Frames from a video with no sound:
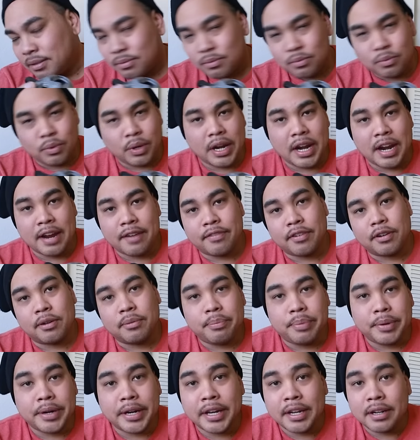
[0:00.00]

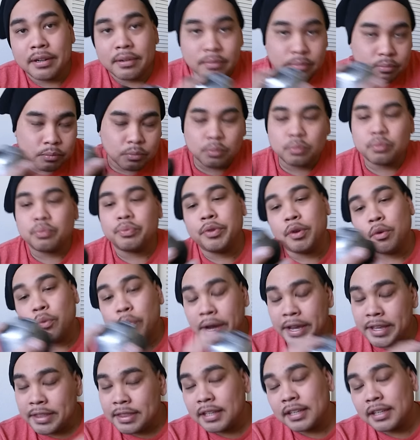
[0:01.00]
whatever, but the way